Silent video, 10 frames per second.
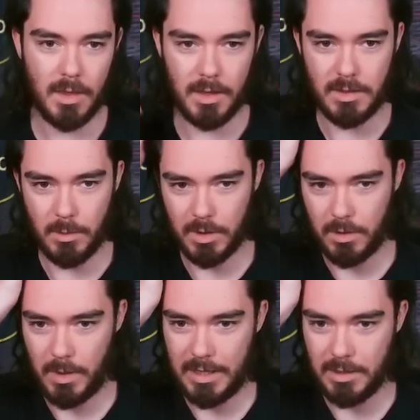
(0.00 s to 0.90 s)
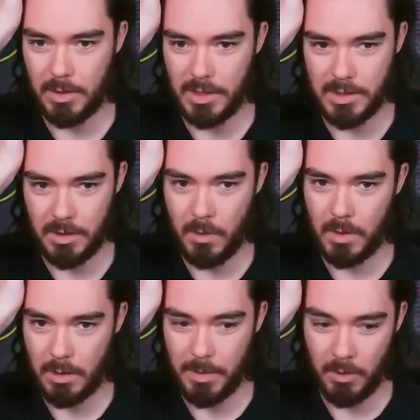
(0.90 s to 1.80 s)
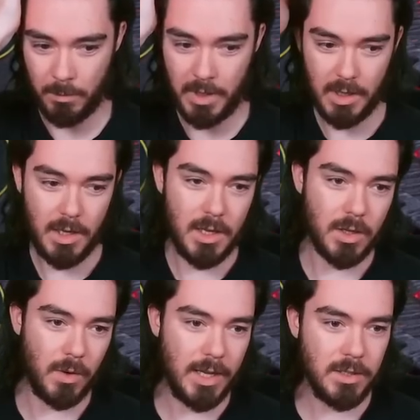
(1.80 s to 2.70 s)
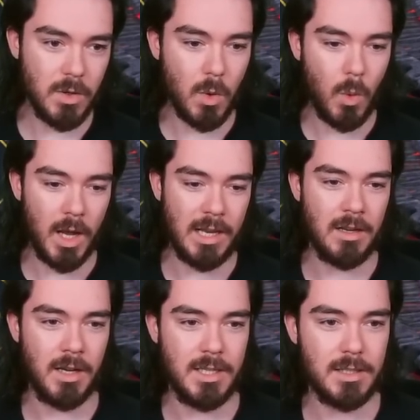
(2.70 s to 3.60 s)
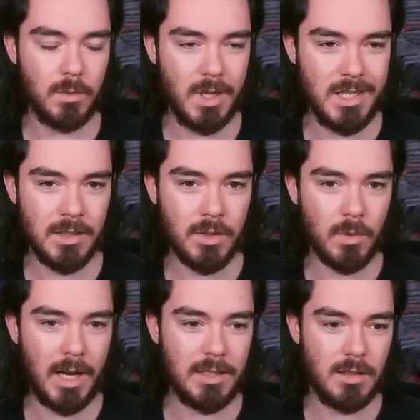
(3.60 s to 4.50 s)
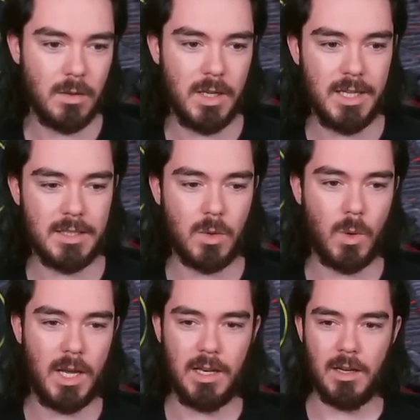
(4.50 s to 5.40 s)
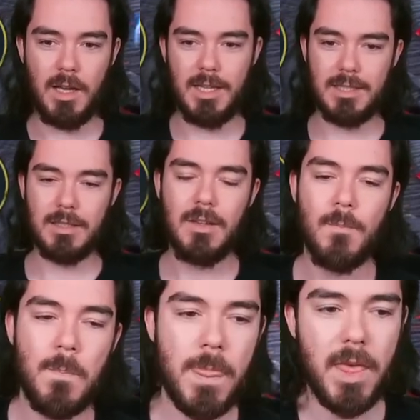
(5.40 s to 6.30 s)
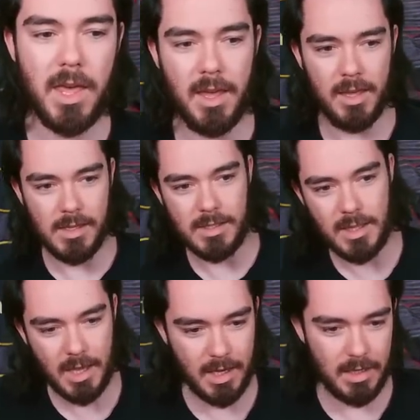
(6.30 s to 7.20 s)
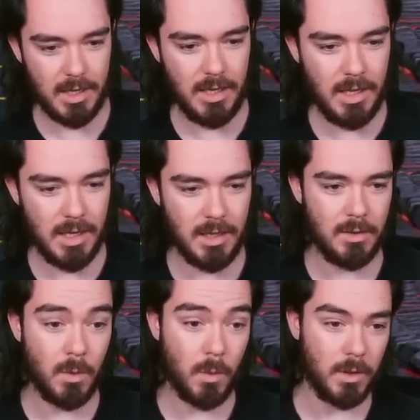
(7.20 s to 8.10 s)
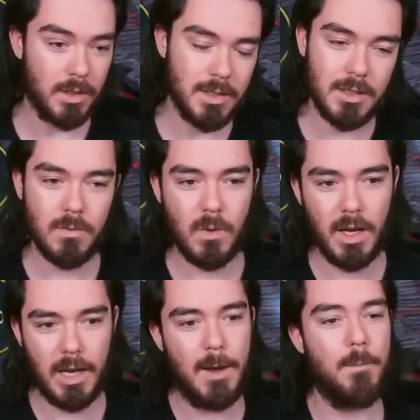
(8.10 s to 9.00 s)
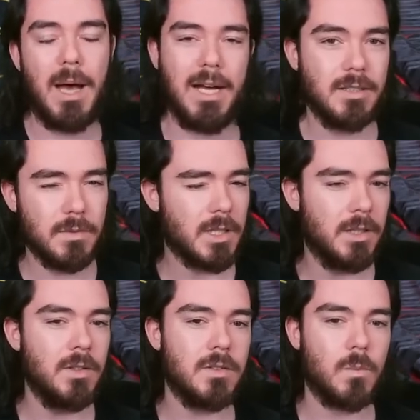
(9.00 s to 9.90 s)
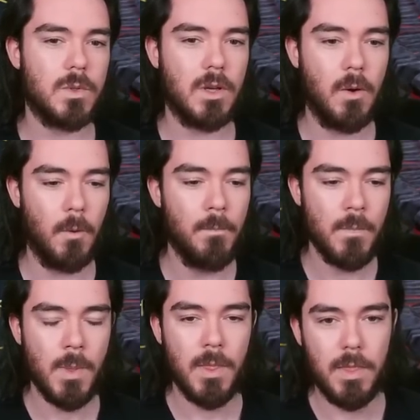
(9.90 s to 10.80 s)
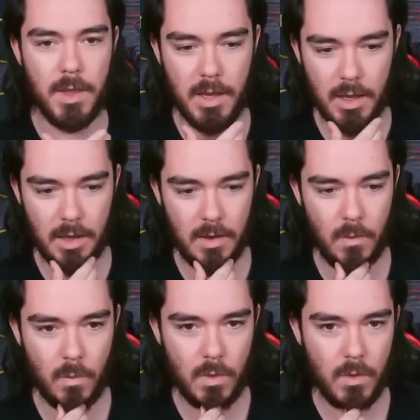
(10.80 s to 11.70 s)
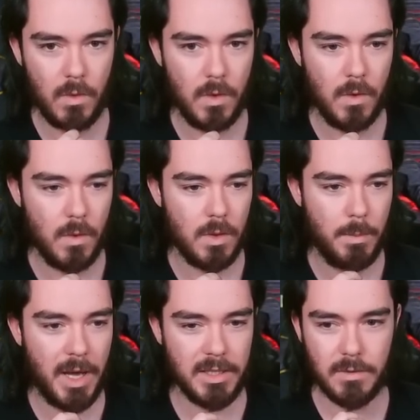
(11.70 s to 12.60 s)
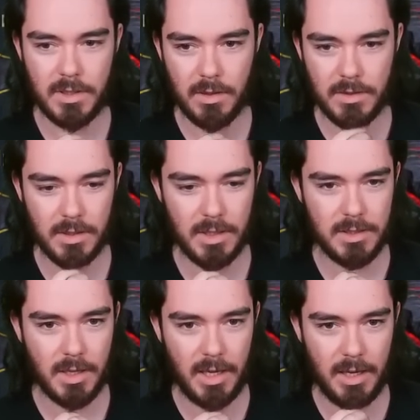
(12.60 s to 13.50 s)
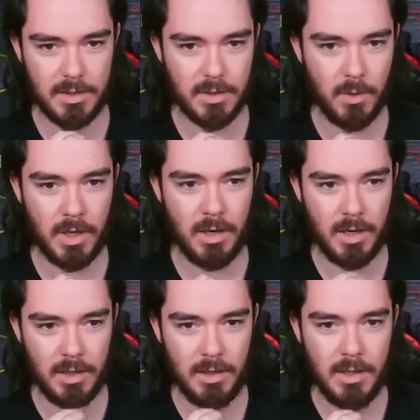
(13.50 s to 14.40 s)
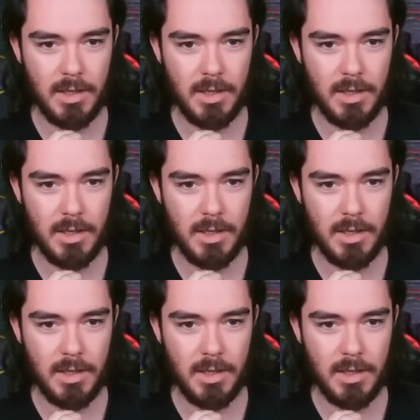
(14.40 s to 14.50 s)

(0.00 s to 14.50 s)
Let's see what Karato can do. Kaboom. Karato quite nice. The reason Karato is quite nice is that he ignores um, passive skills. So the the passive skills that this guy has going on